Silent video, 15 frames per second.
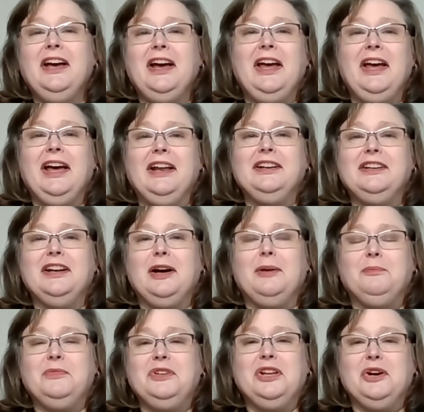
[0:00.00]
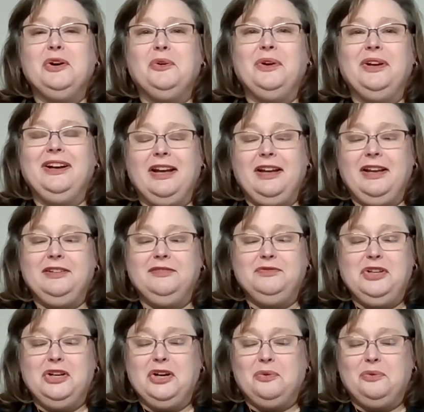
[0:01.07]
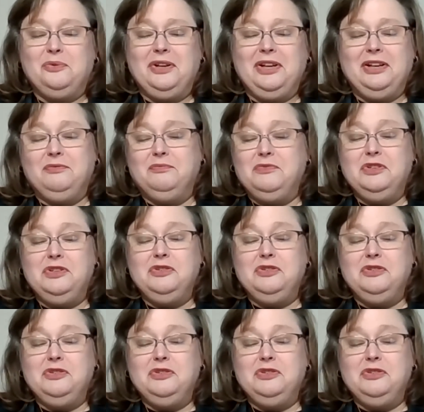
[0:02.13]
And you know, and